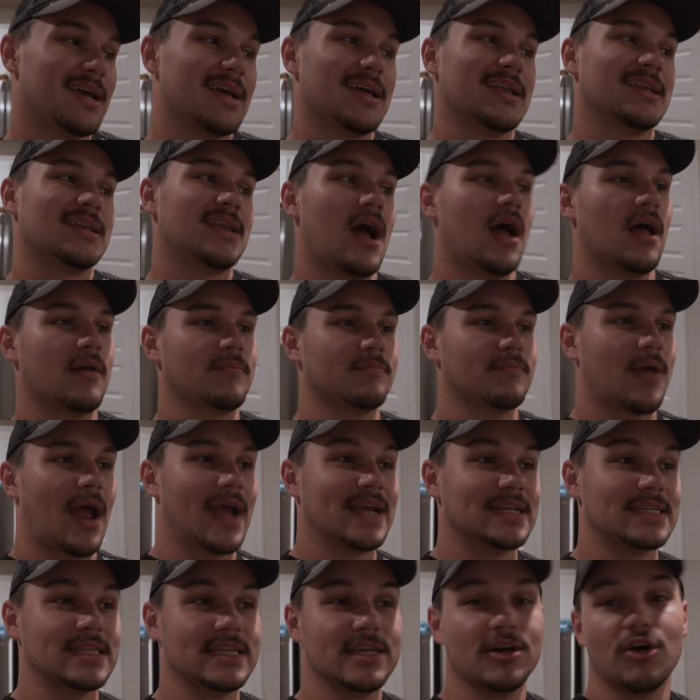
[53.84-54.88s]
Not
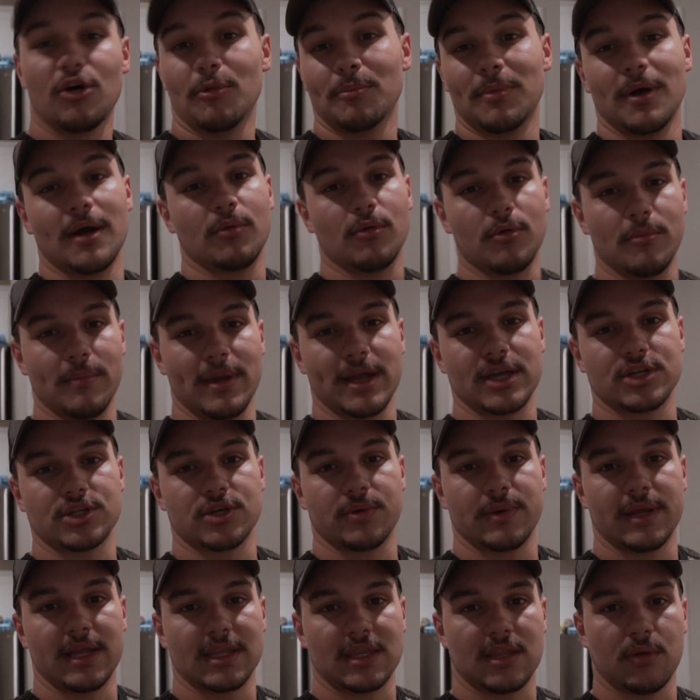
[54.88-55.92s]
ideal, but we'll make sure
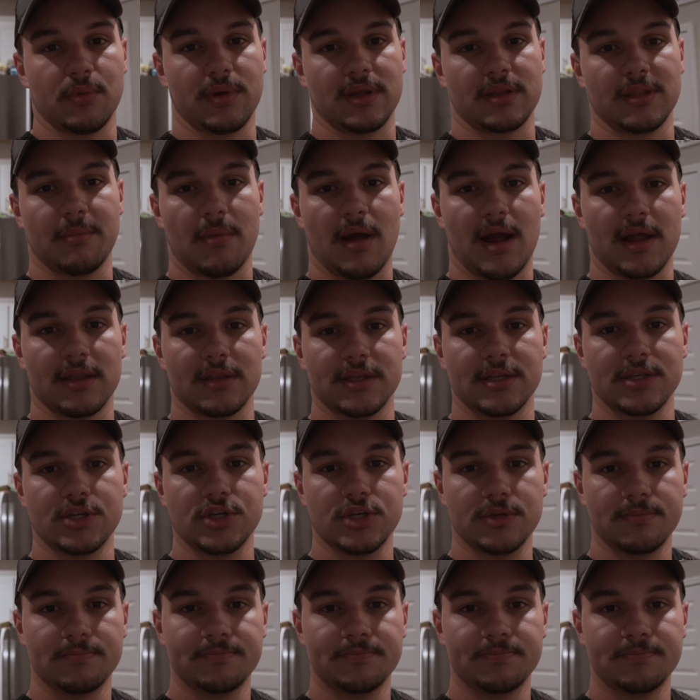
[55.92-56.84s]
we get the weekly mileage.